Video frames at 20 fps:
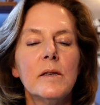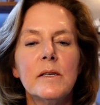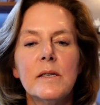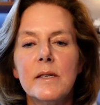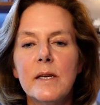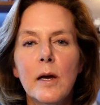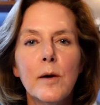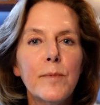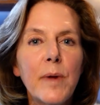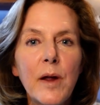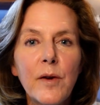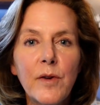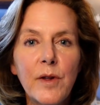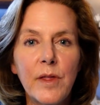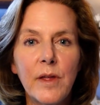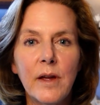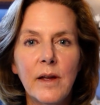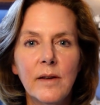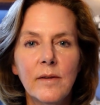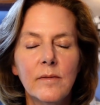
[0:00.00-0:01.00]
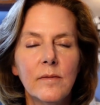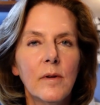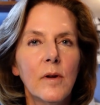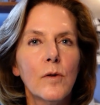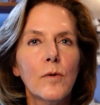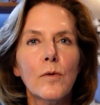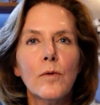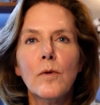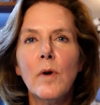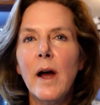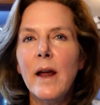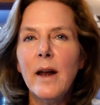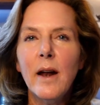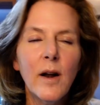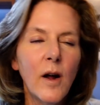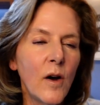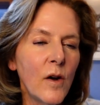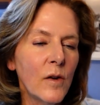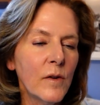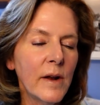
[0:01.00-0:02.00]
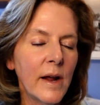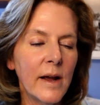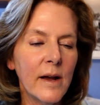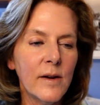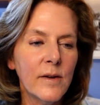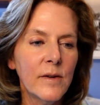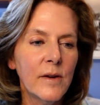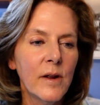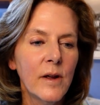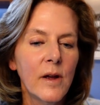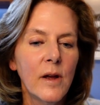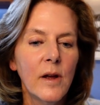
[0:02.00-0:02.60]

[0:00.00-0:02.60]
Tell me everything. Write it all down.